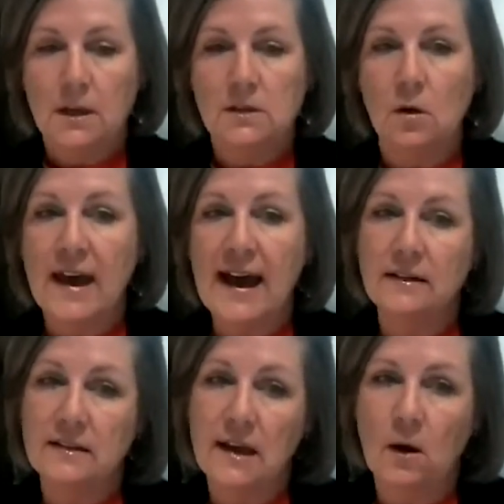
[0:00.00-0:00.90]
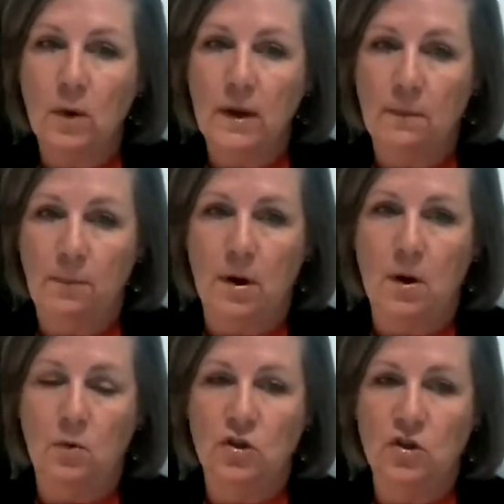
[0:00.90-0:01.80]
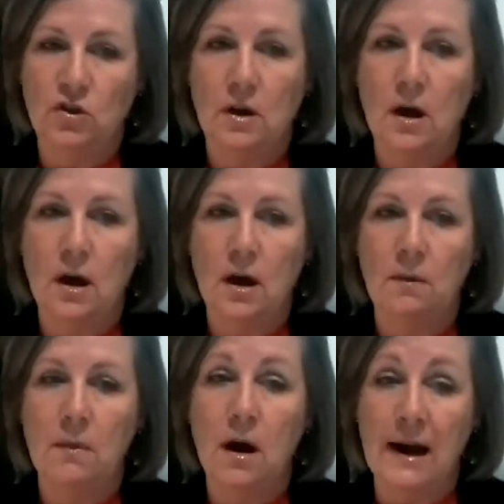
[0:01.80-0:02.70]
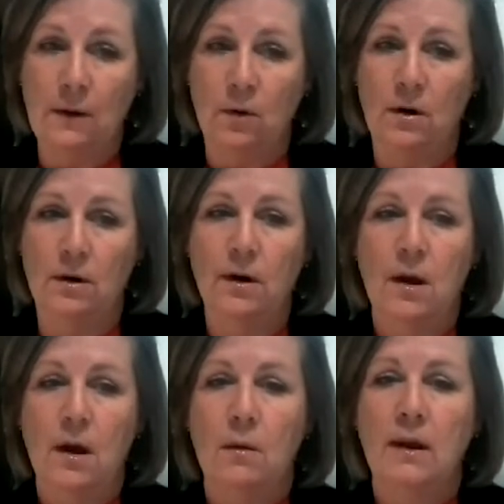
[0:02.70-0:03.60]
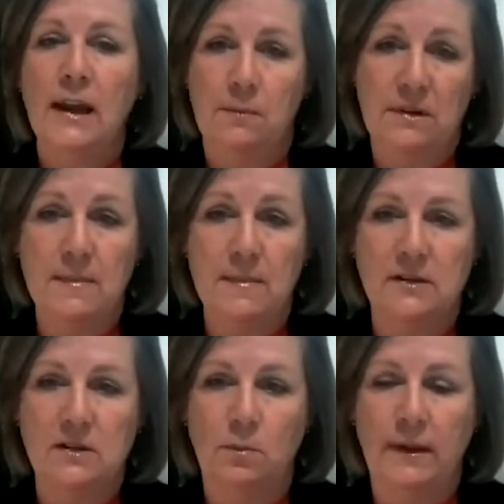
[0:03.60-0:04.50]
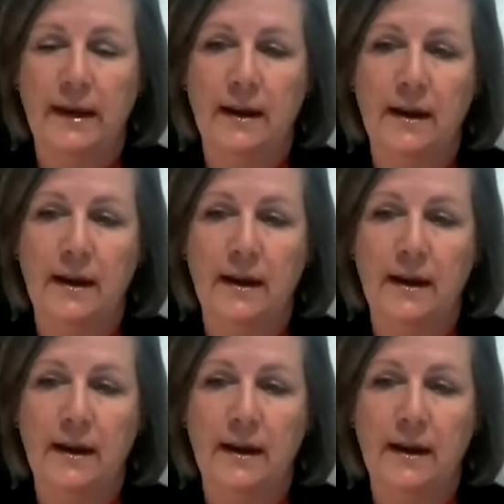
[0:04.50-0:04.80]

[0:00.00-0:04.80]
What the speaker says: So that is how we approached our campus master plan.